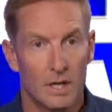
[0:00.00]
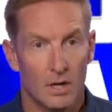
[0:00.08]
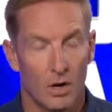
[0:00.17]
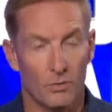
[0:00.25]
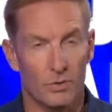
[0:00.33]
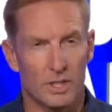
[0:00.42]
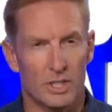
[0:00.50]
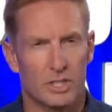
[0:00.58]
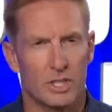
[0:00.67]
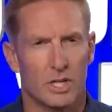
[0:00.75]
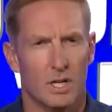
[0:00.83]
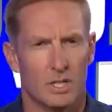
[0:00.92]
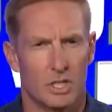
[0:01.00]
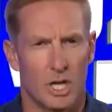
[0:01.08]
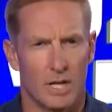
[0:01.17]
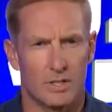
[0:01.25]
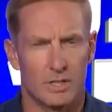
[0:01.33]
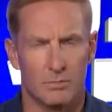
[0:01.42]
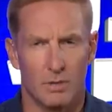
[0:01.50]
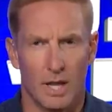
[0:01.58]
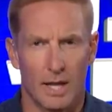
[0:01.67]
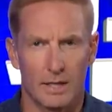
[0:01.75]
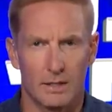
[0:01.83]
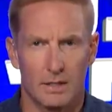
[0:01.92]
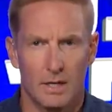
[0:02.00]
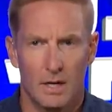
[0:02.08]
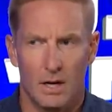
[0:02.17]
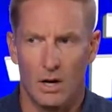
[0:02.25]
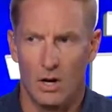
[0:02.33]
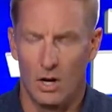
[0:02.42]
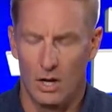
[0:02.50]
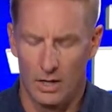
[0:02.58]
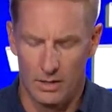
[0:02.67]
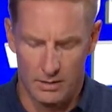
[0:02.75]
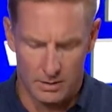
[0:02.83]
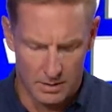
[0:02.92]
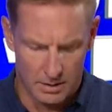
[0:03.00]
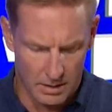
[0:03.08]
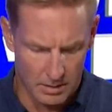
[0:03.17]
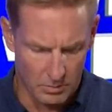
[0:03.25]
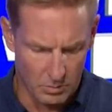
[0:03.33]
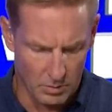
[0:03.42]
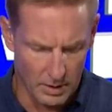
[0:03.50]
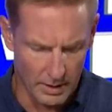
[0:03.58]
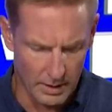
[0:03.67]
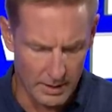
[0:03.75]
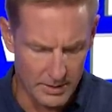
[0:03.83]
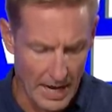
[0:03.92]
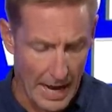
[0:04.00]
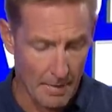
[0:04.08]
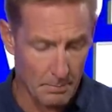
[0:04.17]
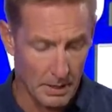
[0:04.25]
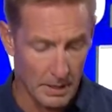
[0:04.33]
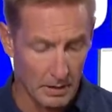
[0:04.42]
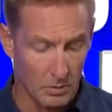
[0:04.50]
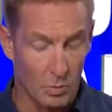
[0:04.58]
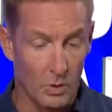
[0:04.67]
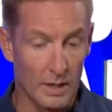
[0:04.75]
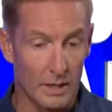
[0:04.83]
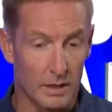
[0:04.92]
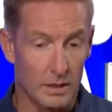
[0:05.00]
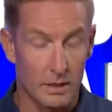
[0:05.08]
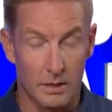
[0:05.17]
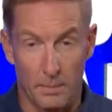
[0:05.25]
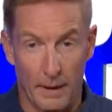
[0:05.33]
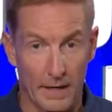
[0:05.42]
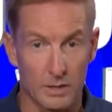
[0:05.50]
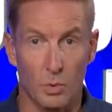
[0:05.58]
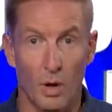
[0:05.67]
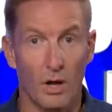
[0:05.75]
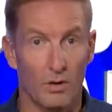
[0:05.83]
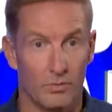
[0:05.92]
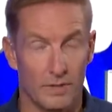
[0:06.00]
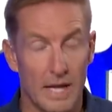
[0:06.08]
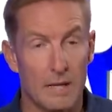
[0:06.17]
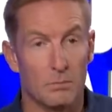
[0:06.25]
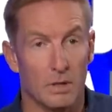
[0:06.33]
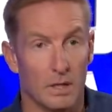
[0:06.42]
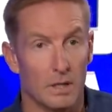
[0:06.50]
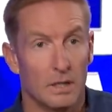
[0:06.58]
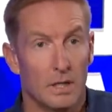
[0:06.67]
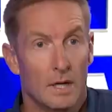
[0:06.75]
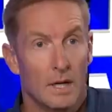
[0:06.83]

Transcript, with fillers: hopefully shed some light on what is happening with the Pac-12, namely,